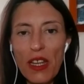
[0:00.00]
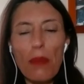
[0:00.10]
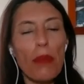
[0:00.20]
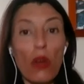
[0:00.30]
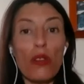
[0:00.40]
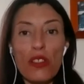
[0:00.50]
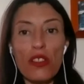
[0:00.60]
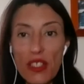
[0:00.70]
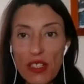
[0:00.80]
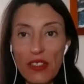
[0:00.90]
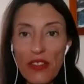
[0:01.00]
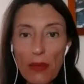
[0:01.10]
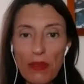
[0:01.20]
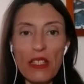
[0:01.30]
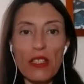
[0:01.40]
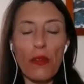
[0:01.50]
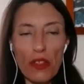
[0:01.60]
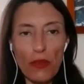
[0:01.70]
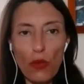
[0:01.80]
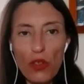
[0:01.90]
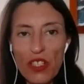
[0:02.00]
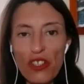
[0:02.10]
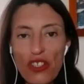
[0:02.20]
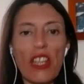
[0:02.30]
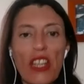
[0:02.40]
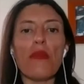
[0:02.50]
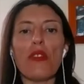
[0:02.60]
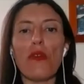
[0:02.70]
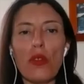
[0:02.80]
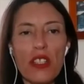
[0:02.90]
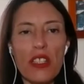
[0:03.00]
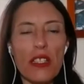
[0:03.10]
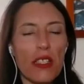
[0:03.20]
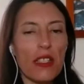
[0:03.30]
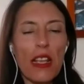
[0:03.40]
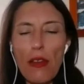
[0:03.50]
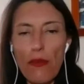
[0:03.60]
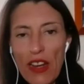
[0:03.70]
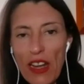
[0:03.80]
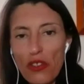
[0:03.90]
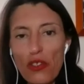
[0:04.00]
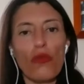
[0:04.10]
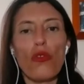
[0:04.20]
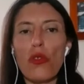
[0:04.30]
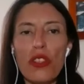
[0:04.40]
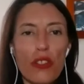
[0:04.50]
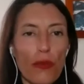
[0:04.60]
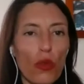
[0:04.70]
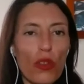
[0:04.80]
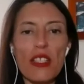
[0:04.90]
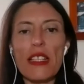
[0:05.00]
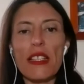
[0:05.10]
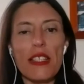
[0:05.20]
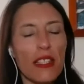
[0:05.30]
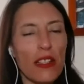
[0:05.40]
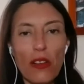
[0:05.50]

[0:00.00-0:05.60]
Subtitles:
because they're still in that place of divorce is shame, divorce is financial ruin, divorce is,